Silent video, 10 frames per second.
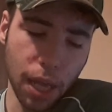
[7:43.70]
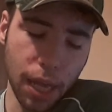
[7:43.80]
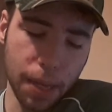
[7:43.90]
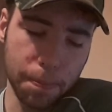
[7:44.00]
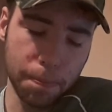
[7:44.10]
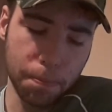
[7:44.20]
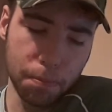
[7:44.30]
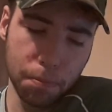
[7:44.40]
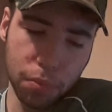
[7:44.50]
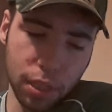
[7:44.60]

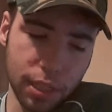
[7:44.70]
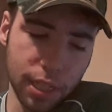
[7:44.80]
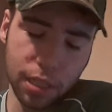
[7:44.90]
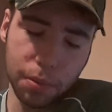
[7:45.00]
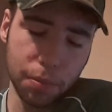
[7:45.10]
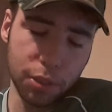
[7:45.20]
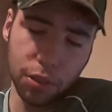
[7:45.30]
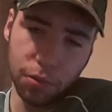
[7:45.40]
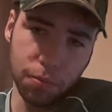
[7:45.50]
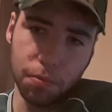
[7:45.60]
But I say to people
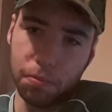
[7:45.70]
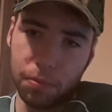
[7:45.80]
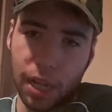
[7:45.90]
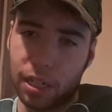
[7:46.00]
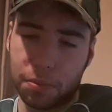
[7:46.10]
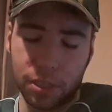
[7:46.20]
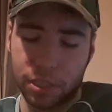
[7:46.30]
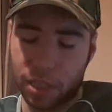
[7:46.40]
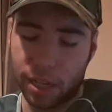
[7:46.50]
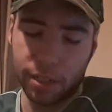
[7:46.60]
too, anybody's
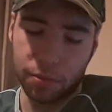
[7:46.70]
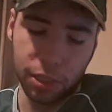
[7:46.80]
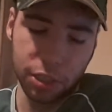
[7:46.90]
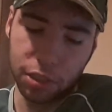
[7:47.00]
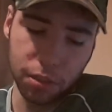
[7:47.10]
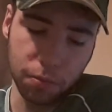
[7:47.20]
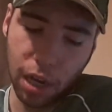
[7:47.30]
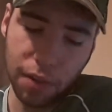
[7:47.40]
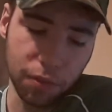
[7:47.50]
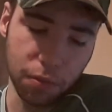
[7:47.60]
dying wish,
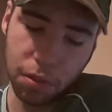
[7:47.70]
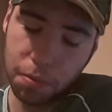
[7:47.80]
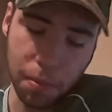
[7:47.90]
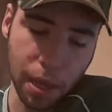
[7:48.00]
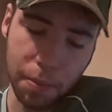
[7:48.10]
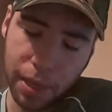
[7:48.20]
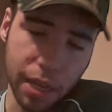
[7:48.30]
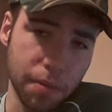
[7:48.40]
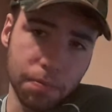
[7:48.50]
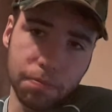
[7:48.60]
whatever it may
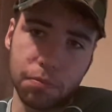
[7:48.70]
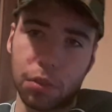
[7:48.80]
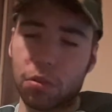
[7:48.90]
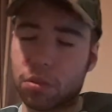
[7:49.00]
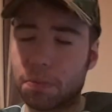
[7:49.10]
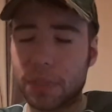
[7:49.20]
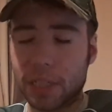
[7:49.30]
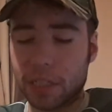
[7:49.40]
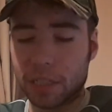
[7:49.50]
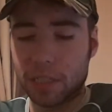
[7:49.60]
be, you know, the
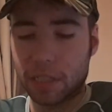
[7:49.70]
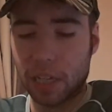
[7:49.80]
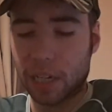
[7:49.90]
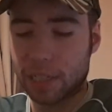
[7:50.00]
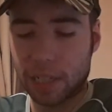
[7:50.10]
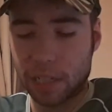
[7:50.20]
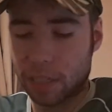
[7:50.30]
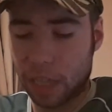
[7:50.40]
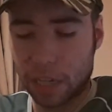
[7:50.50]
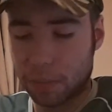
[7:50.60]
please, and I say this
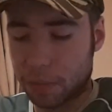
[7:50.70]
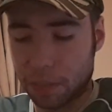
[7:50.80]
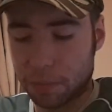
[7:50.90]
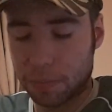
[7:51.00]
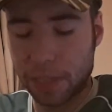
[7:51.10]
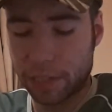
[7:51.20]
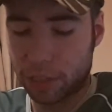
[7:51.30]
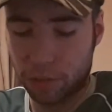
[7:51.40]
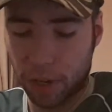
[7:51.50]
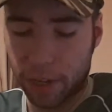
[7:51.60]
to anybody, please
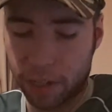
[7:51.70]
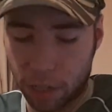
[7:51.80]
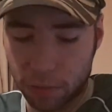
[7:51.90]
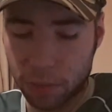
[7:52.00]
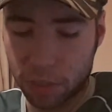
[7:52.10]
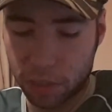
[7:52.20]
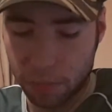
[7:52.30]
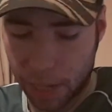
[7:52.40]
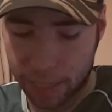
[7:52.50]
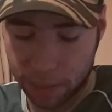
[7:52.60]
try and honour it to the
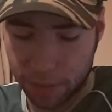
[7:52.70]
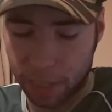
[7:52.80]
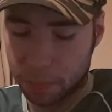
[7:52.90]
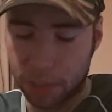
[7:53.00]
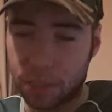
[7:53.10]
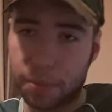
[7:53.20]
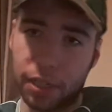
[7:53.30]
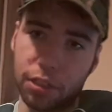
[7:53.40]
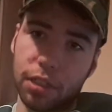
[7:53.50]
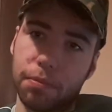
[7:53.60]
best of anybody's
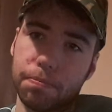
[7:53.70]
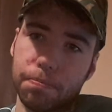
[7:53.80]
ability.